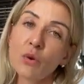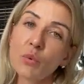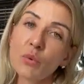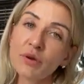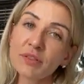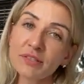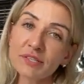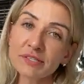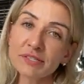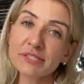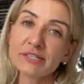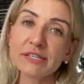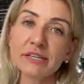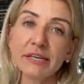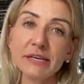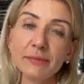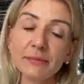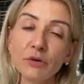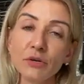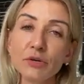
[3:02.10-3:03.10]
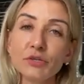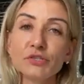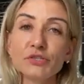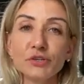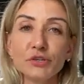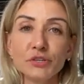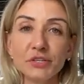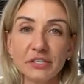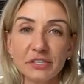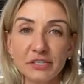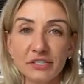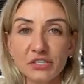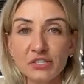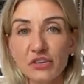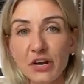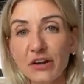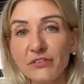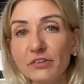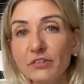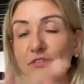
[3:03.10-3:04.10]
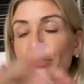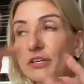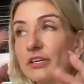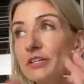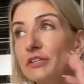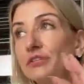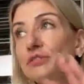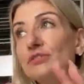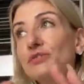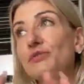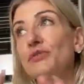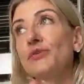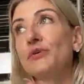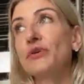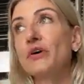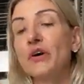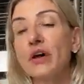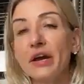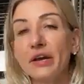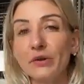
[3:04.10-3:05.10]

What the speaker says: With the steam, ozone is traveled into